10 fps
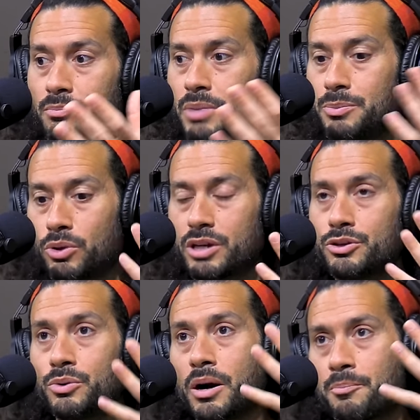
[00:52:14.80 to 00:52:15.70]
people can
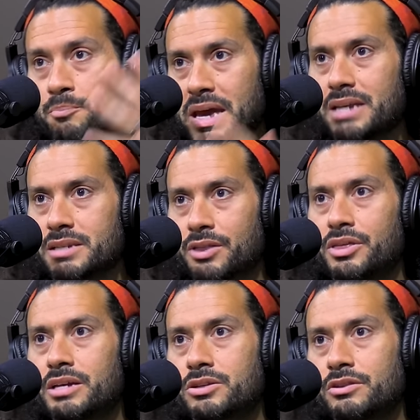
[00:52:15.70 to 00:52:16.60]
do amazing
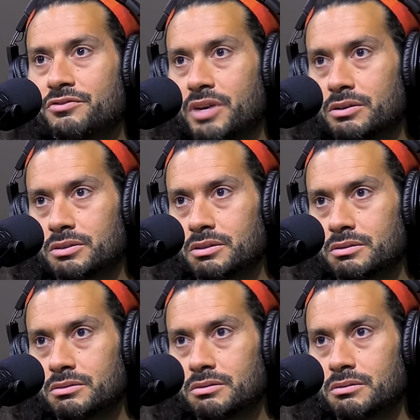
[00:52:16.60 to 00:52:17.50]
things on the field,
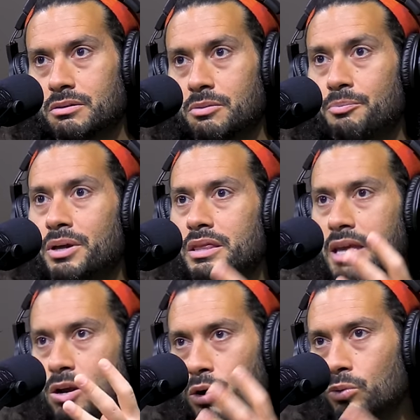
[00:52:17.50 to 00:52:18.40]
but
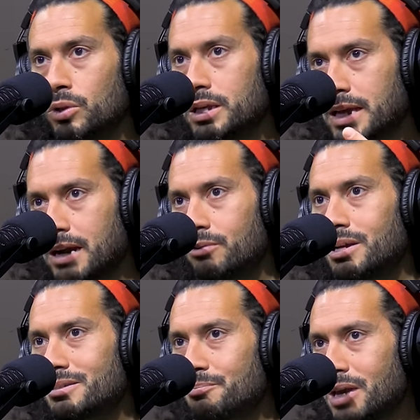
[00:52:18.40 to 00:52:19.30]
they only
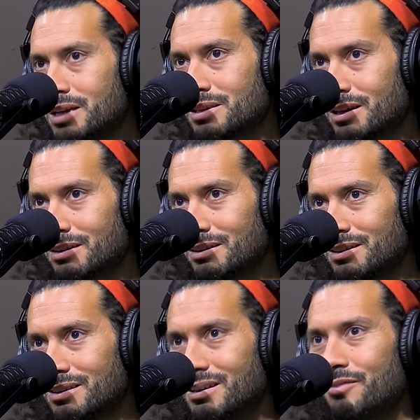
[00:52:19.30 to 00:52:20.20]
count as amazing
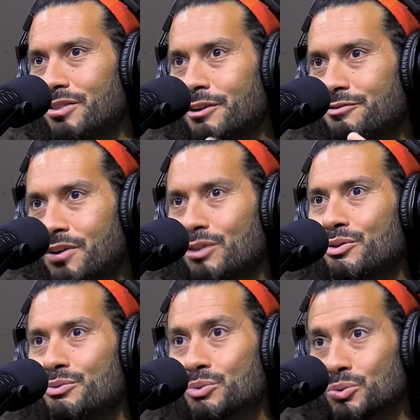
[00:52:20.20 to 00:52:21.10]
if they follow
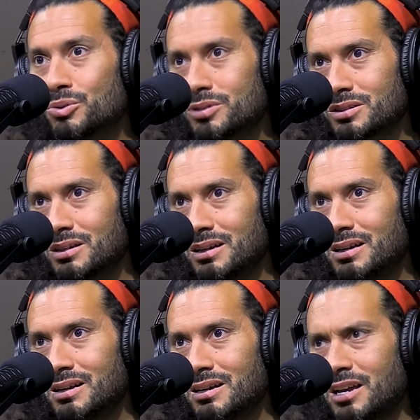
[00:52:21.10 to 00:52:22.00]
the rules.
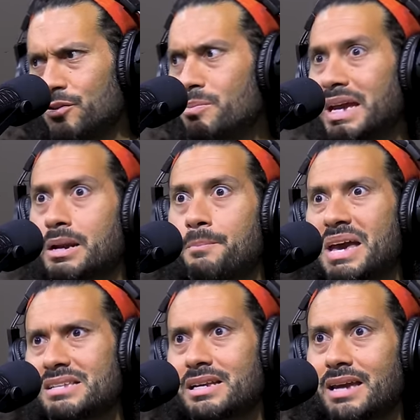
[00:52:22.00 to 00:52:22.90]
Yeah. If you make an
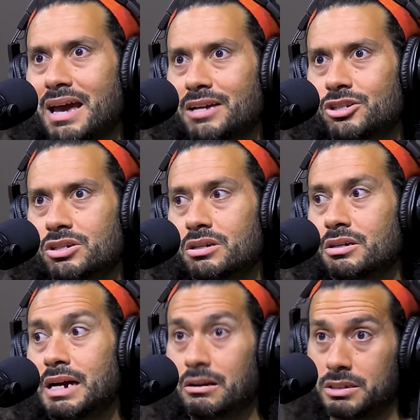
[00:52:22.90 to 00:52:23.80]
amazing catch
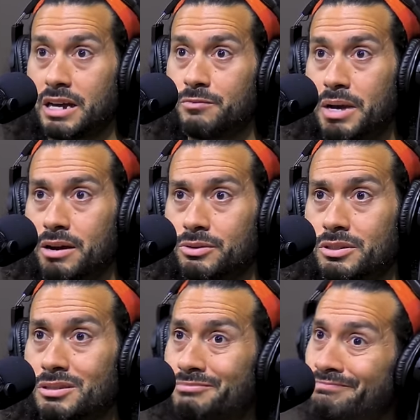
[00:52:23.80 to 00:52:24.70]
outside of
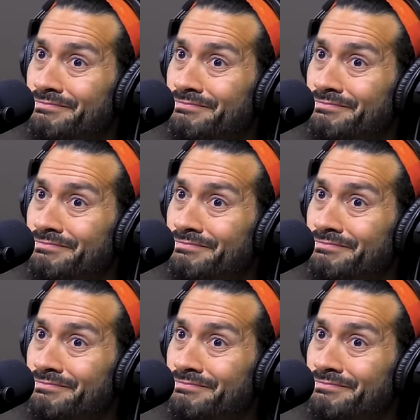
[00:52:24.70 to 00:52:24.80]
bounds,